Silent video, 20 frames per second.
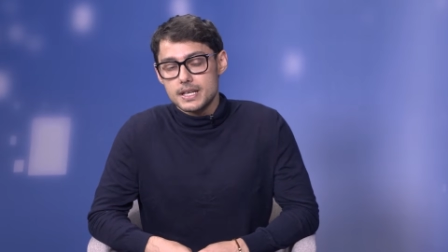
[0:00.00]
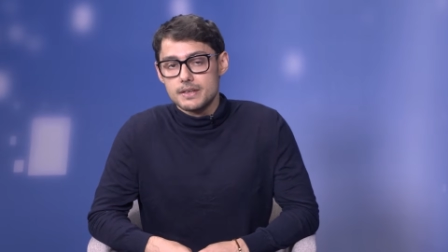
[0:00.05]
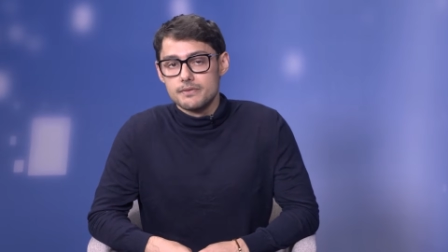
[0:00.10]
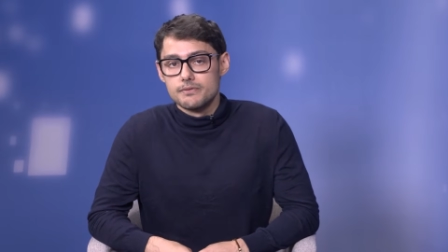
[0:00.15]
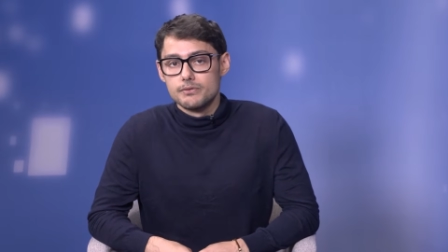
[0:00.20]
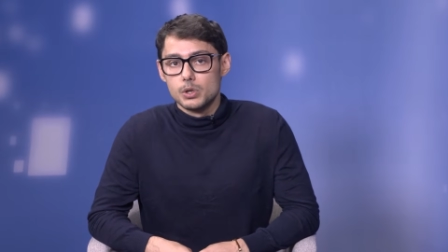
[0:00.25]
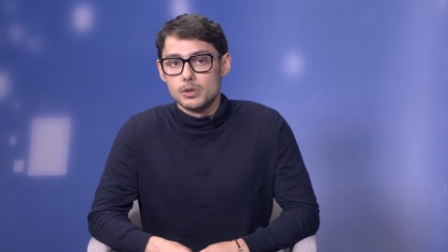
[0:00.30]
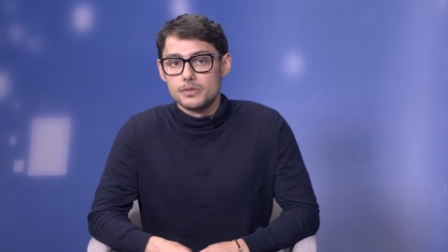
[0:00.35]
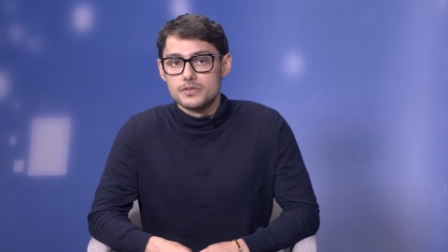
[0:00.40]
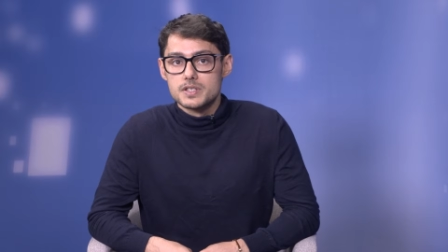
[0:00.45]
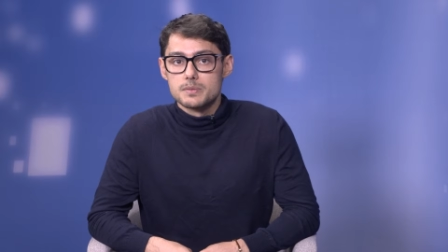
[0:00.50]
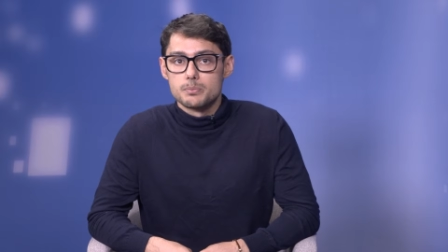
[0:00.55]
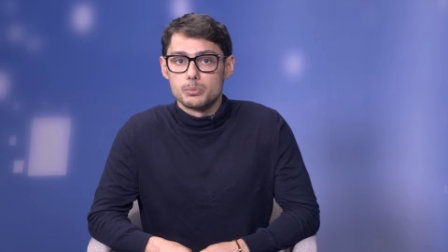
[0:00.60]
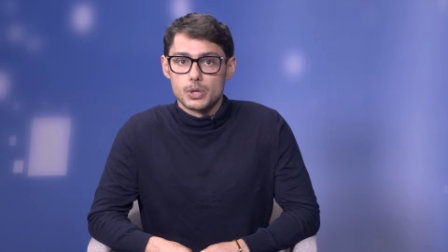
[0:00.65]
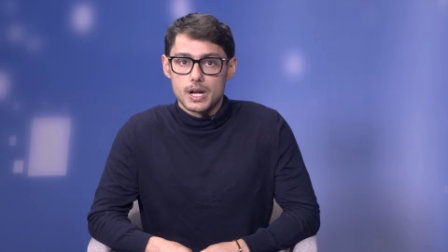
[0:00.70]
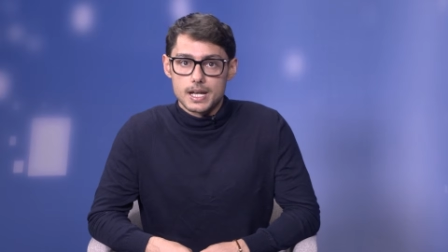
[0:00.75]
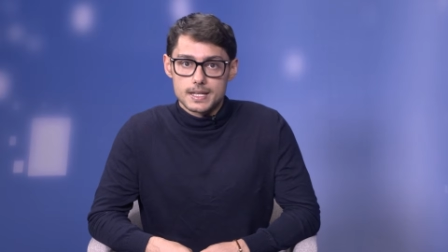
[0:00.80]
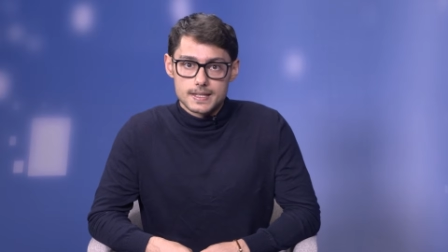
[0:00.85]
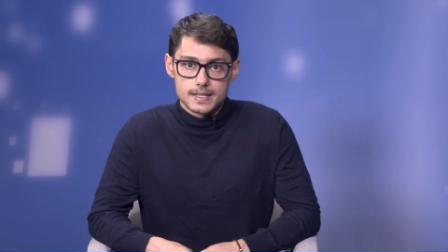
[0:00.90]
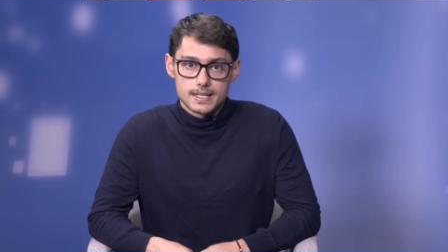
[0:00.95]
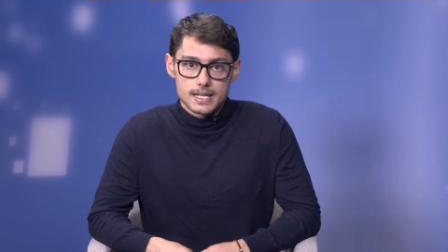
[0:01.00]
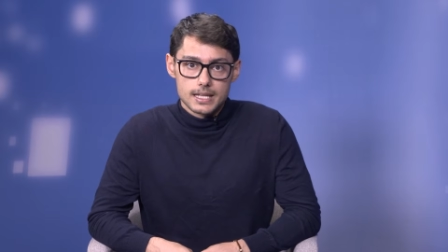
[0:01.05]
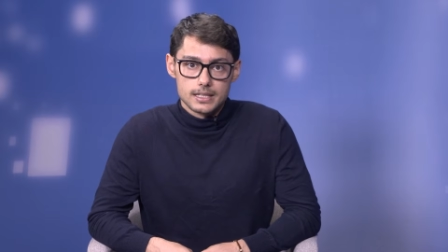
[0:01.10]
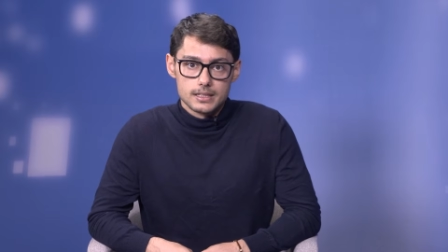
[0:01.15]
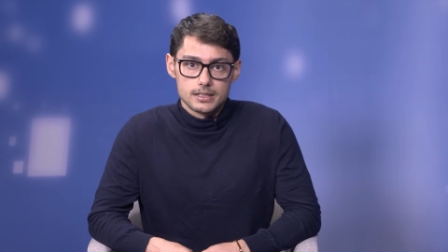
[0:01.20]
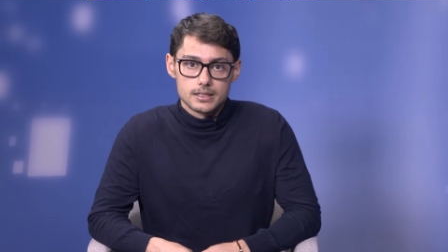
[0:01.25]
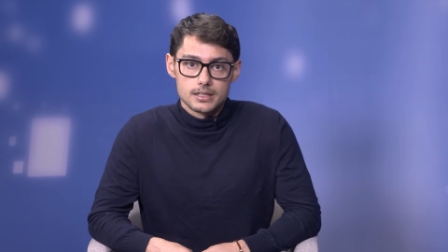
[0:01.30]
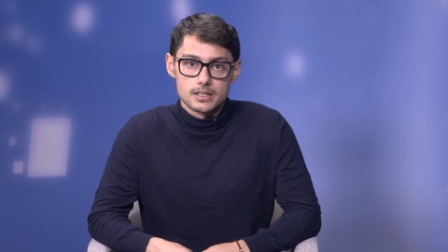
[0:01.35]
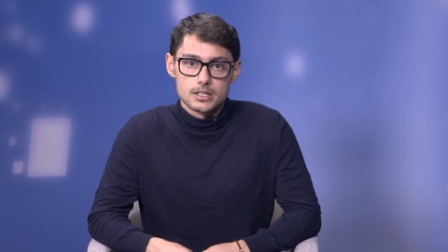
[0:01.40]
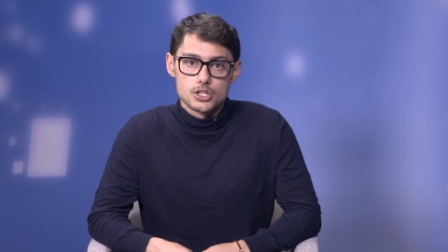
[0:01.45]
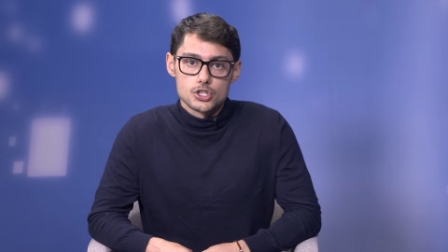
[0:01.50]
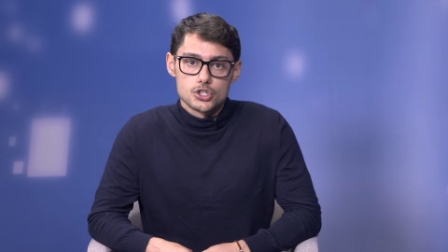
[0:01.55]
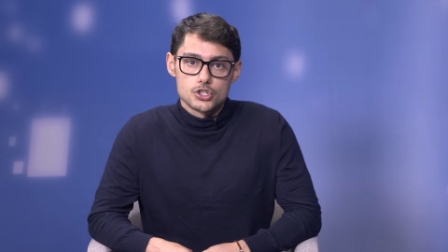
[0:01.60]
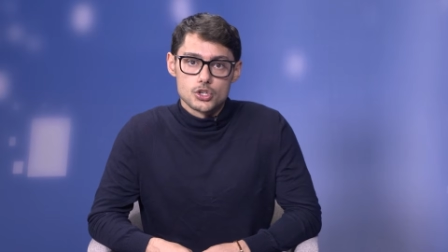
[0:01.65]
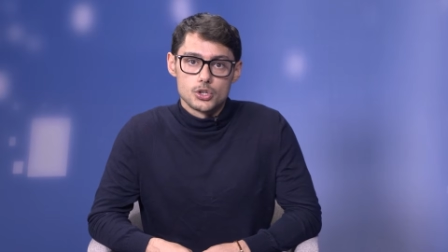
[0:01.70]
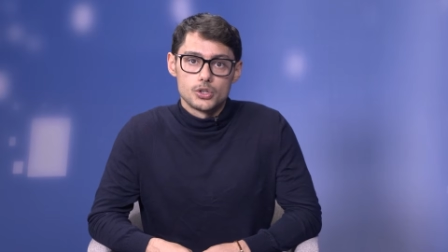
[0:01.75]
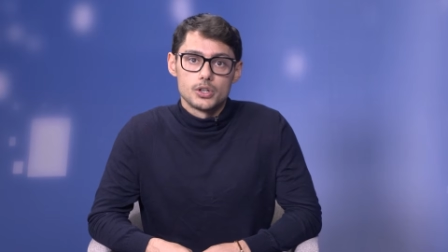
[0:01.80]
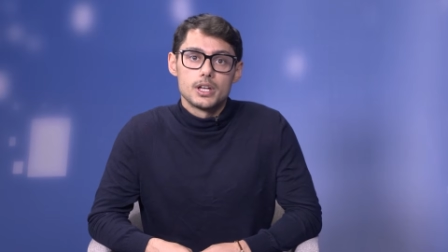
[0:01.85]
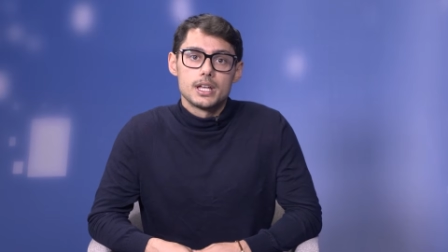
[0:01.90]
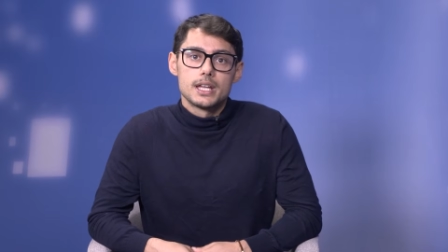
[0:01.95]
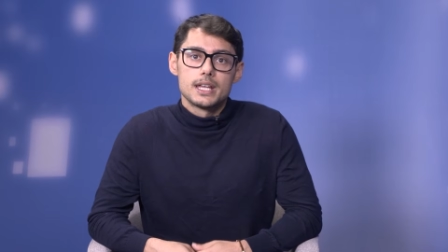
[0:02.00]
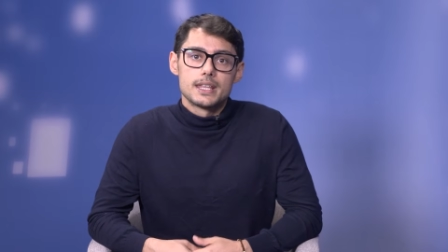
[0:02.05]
involves precedent, so